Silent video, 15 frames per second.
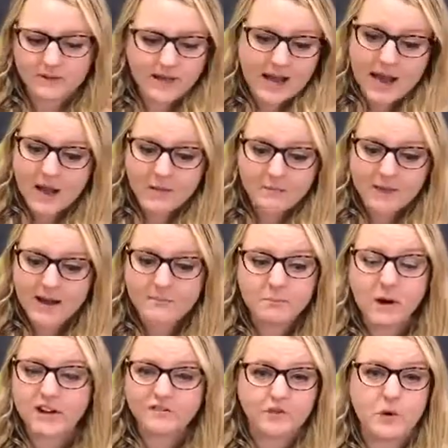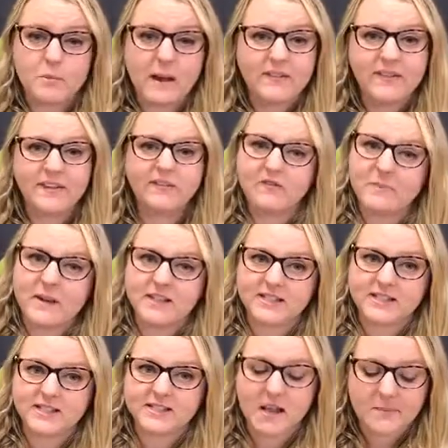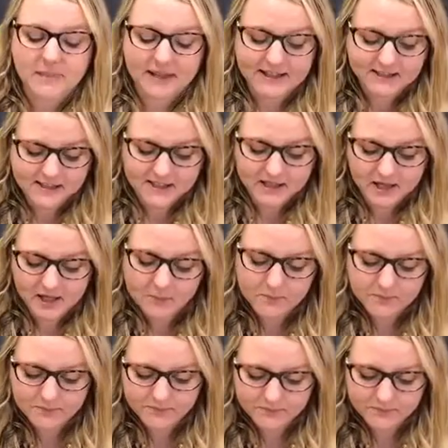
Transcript: and mindful about the information that's coming into you.